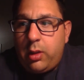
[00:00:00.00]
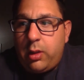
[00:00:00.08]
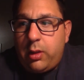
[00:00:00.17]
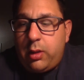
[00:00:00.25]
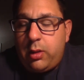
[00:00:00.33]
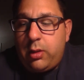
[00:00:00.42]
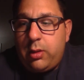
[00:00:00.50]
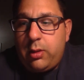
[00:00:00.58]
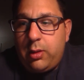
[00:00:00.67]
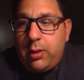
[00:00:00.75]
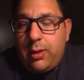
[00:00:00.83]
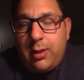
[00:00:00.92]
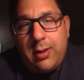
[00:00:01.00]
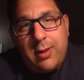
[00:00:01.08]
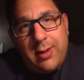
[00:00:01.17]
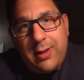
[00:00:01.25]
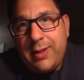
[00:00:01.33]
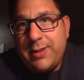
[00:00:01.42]
uh,
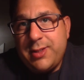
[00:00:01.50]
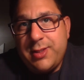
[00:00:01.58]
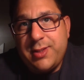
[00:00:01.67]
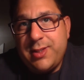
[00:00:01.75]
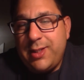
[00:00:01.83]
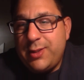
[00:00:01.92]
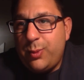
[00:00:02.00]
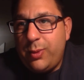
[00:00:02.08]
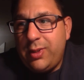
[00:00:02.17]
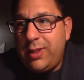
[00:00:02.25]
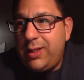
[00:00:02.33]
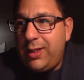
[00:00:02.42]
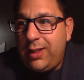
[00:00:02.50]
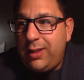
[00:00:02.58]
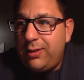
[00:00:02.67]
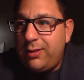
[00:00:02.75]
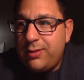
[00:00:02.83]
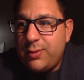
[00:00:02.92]
it's just it's really
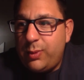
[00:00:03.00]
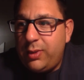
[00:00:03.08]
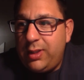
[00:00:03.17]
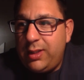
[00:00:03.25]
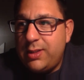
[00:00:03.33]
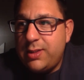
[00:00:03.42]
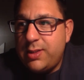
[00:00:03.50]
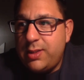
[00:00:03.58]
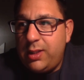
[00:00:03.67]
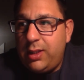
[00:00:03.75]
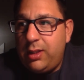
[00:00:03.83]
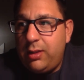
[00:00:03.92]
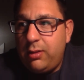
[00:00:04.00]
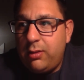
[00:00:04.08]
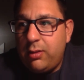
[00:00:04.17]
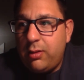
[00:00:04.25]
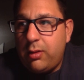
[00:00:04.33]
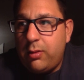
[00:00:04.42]
neat. It's really neat to see.
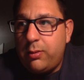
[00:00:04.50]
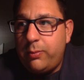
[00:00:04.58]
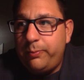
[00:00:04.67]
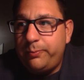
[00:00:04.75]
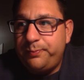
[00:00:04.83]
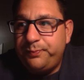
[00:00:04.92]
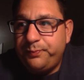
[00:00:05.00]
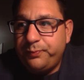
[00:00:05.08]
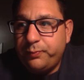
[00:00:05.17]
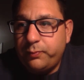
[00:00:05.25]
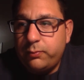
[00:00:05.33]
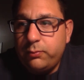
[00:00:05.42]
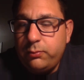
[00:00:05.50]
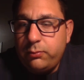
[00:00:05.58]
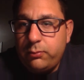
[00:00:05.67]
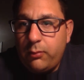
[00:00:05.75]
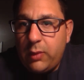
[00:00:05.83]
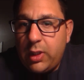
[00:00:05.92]
Um,
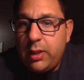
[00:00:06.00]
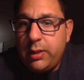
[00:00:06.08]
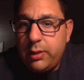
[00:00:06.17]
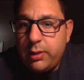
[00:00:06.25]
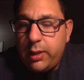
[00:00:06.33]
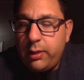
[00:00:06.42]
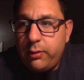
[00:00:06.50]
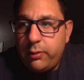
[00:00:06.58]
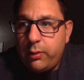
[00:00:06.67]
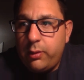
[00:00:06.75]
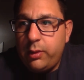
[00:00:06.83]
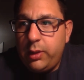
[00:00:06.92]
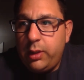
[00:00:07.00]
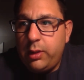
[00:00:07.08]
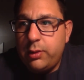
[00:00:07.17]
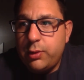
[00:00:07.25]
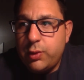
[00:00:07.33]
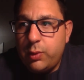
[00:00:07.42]
I, I thoroughly
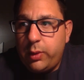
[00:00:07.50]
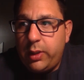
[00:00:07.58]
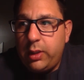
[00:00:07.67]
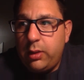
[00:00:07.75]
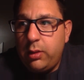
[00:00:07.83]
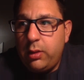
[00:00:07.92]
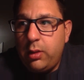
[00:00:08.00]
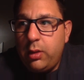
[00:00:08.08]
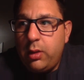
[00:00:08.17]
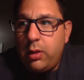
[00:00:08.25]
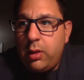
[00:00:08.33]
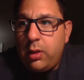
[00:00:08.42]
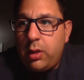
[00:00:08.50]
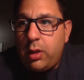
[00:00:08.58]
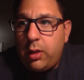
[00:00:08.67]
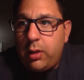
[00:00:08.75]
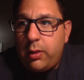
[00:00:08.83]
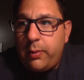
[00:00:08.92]
enjoy it.
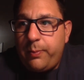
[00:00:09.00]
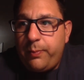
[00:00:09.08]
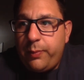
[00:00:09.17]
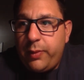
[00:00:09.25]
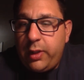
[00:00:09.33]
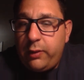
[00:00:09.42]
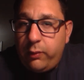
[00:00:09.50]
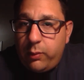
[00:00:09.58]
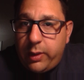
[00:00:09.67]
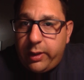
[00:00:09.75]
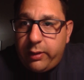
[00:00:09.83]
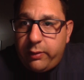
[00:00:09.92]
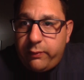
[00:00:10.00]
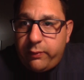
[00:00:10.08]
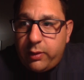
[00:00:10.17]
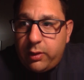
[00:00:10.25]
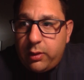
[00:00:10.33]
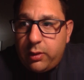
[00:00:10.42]
Um, they do have
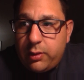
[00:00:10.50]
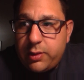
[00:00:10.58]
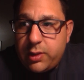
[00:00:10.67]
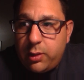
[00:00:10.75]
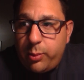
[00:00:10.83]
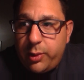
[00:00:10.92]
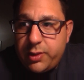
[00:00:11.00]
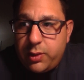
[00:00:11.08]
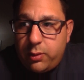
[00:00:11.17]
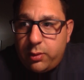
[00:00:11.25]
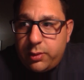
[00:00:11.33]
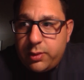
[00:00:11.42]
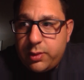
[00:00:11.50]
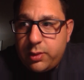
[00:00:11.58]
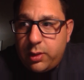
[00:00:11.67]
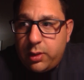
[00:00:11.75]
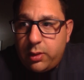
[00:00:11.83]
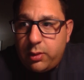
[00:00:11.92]
uh, celebrations
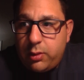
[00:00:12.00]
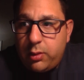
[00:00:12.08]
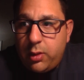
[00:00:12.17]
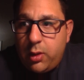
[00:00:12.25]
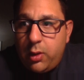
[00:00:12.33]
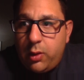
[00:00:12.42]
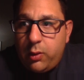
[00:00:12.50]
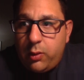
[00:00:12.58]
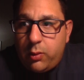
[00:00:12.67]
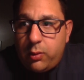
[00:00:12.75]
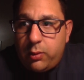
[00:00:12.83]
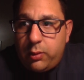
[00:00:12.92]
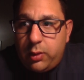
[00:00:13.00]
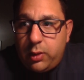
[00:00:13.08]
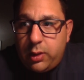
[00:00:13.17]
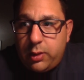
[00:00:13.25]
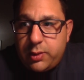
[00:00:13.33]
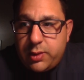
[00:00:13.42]
uh,
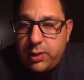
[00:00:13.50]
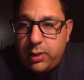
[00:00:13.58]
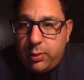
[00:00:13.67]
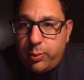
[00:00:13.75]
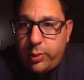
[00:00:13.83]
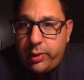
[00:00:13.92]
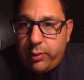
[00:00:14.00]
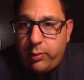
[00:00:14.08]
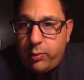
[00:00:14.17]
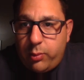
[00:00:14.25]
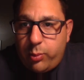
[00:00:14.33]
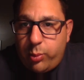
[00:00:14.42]
con el celebre